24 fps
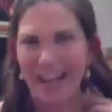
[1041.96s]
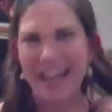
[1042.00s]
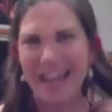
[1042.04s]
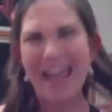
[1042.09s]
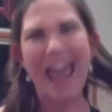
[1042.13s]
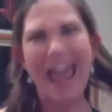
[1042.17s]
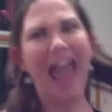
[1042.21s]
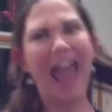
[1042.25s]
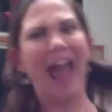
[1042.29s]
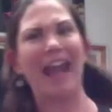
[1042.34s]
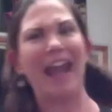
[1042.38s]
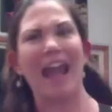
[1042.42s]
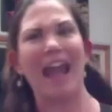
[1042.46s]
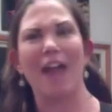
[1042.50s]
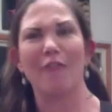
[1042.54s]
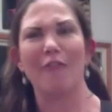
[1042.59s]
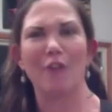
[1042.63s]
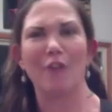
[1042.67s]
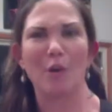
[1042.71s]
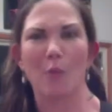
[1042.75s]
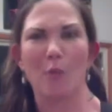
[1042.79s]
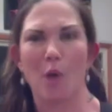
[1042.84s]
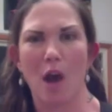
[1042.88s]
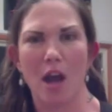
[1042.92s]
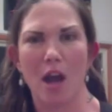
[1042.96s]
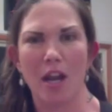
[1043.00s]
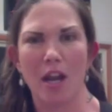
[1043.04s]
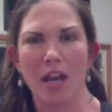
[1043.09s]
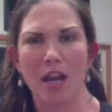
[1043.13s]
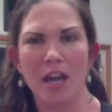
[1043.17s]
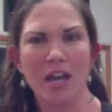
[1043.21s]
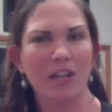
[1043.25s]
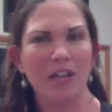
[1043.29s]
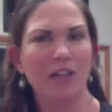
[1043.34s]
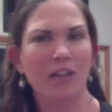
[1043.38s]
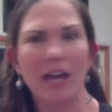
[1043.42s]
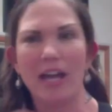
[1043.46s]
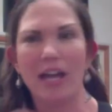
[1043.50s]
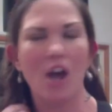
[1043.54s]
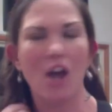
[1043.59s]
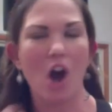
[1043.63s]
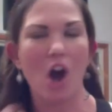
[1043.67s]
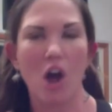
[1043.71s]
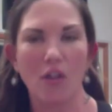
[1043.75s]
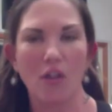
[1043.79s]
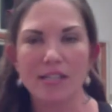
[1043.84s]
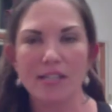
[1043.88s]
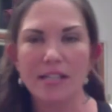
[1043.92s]
and everyone, like,
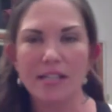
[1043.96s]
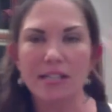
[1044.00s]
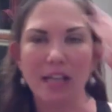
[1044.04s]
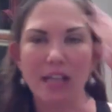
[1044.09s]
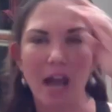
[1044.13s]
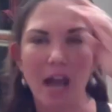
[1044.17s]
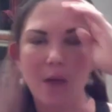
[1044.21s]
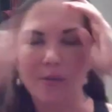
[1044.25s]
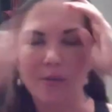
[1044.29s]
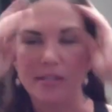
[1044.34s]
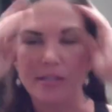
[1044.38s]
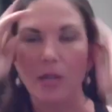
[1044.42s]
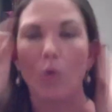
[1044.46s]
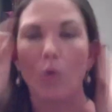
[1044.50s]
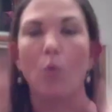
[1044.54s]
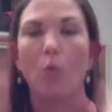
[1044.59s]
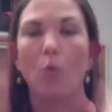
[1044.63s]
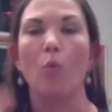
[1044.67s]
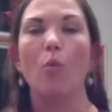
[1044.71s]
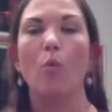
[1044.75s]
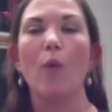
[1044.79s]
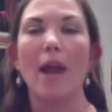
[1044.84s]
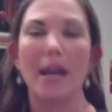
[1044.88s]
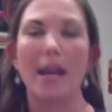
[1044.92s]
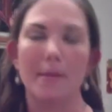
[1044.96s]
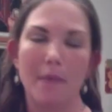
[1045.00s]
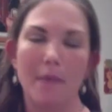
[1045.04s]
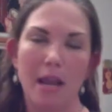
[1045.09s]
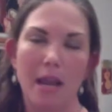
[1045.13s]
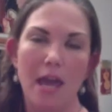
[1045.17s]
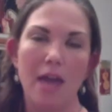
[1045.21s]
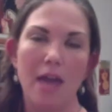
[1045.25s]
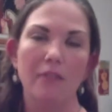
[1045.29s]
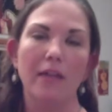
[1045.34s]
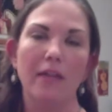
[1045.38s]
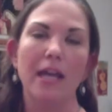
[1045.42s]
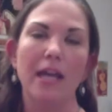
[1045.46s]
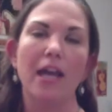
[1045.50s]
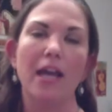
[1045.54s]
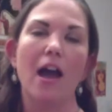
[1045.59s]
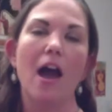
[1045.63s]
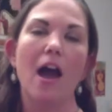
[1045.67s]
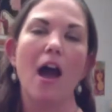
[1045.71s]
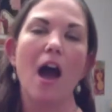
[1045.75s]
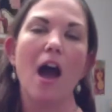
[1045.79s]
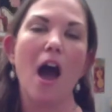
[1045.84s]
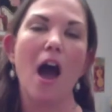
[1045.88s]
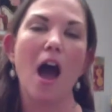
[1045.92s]
all these things. And I was like, wait a minute, like,
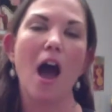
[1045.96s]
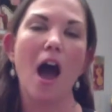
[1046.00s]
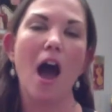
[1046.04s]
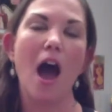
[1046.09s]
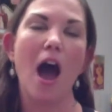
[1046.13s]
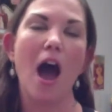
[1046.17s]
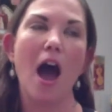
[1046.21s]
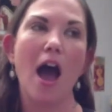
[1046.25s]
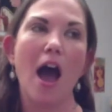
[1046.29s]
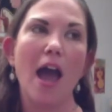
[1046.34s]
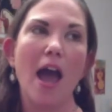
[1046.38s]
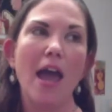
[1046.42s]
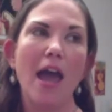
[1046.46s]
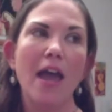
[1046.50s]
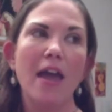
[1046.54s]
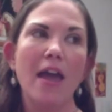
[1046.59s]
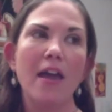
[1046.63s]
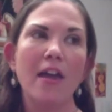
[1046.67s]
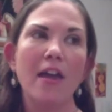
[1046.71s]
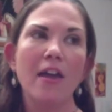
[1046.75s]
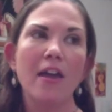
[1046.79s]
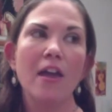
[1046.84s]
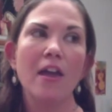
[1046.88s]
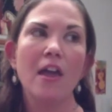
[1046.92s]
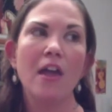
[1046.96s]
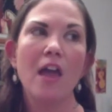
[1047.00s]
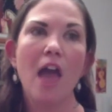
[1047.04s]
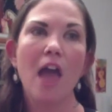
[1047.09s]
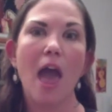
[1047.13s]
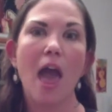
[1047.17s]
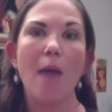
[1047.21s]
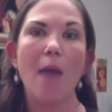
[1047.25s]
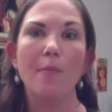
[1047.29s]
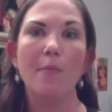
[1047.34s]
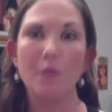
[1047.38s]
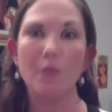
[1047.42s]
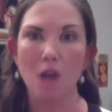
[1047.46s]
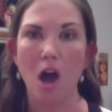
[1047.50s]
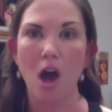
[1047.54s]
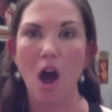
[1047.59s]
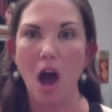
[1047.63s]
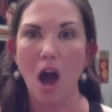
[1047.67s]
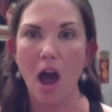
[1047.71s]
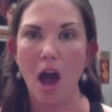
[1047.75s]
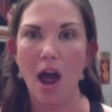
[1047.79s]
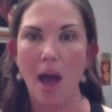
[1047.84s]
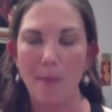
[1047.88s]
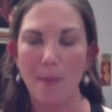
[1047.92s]
I'm
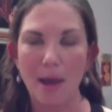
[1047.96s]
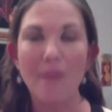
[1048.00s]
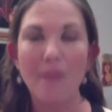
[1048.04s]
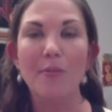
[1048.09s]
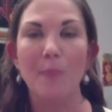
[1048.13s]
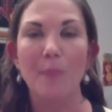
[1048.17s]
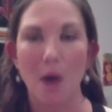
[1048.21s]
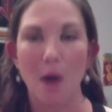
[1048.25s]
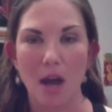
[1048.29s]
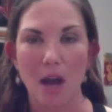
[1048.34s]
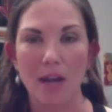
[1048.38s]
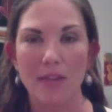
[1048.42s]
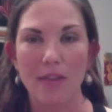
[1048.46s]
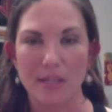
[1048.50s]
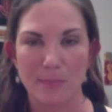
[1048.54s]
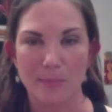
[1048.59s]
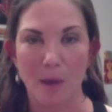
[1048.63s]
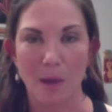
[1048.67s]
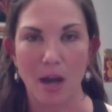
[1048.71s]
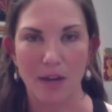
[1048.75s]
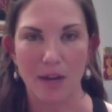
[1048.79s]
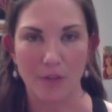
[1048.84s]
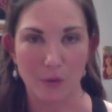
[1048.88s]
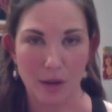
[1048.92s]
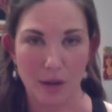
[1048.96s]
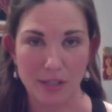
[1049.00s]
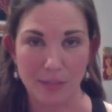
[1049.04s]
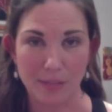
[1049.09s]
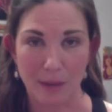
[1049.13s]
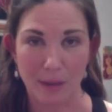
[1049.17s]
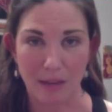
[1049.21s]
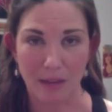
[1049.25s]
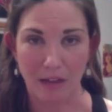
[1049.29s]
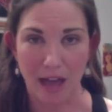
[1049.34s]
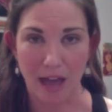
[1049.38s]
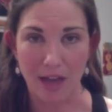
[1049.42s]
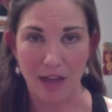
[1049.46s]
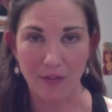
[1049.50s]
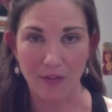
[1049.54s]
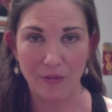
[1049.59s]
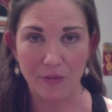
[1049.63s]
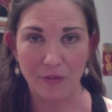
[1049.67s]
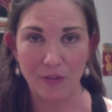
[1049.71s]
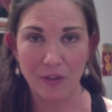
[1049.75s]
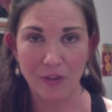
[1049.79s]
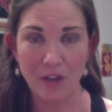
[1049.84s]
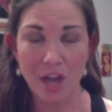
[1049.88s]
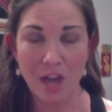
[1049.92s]
gonna have this body for the rest of my
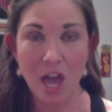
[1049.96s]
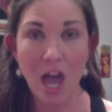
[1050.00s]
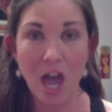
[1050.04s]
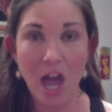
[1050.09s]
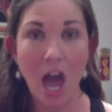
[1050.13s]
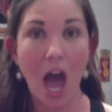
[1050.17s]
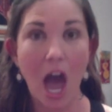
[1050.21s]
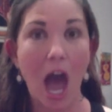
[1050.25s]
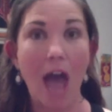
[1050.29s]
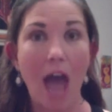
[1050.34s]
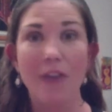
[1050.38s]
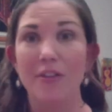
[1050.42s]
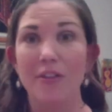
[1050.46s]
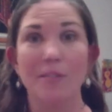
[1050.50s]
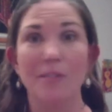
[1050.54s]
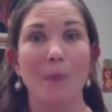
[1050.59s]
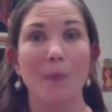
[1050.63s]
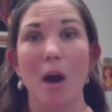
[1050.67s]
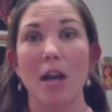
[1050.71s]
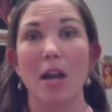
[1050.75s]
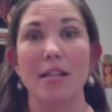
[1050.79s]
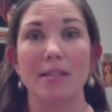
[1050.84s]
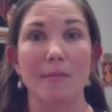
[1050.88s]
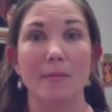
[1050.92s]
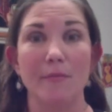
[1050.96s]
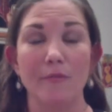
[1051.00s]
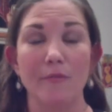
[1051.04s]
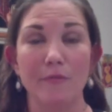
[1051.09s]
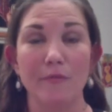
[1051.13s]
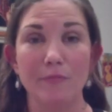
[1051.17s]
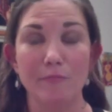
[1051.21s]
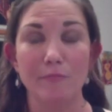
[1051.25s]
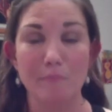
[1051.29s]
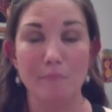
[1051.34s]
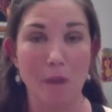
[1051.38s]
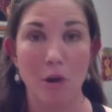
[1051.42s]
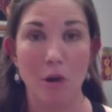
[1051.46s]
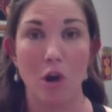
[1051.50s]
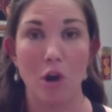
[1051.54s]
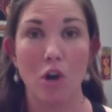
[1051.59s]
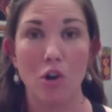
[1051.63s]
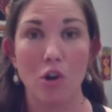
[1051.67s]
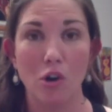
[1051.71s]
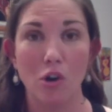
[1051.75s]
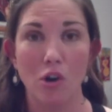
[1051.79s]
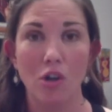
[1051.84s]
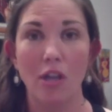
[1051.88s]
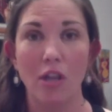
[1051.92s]
life. This body's a
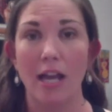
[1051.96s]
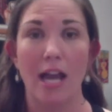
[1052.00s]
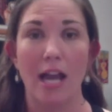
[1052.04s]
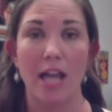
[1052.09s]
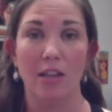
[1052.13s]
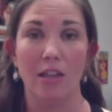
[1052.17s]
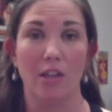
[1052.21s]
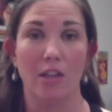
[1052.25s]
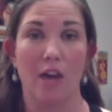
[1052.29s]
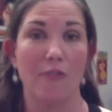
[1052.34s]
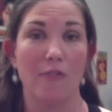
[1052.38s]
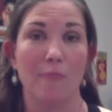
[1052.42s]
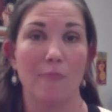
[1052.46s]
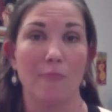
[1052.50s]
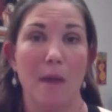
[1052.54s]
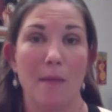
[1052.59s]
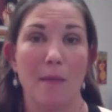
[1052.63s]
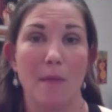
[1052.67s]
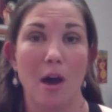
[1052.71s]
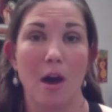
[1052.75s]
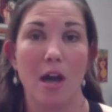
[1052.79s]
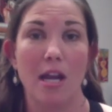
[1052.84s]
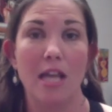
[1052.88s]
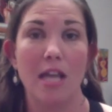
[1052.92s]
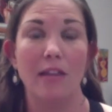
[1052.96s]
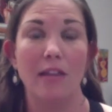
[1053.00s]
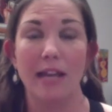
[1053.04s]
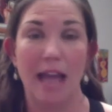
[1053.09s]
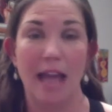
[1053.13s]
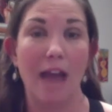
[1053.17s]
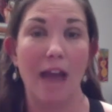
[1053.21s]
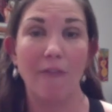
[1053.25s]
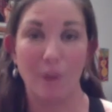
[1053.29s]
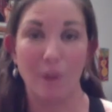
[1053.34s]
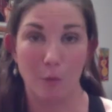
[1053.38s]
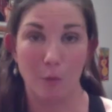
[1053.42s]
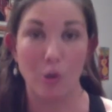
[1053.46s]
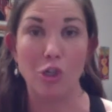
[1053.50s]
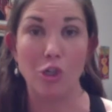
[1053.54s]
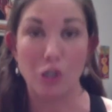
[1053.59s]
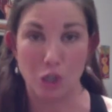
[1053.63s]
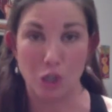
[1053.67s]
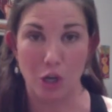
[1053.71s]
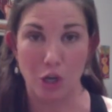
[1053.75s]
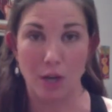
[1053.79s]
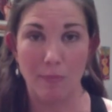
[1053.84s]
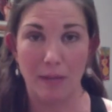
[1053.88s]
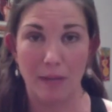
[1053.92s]
miracle. Like, I love my body, like everyone
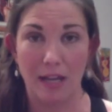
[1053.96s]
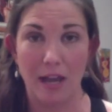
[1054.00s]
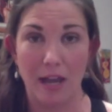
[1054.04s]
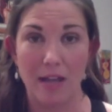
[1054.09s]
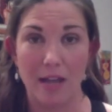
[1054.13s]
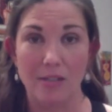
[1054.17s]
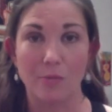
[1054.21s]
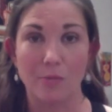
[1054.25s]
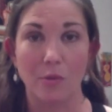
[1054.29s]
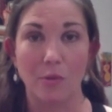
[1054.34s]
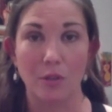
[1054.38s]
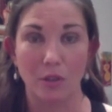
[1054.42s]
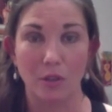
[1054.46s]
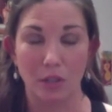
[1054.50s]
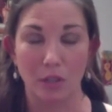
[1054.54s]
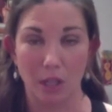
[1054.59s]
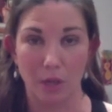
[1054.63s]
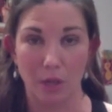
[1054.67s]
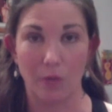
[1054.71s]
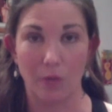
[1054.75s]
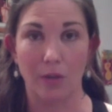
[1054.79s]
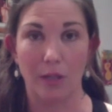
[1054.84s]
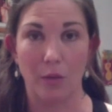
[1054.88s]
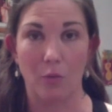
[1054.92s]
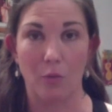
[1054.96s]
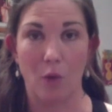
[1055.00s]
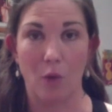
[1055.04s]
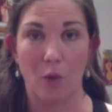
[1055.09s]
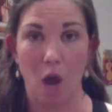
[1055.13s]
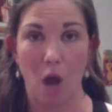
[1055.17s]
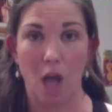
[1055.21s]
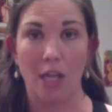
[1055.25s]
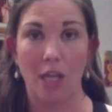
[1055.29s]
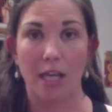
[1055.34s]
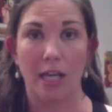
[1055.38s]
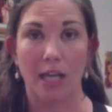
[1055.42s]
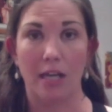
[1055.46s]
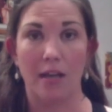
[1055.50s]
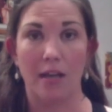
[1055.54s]
should, because we're literally walking,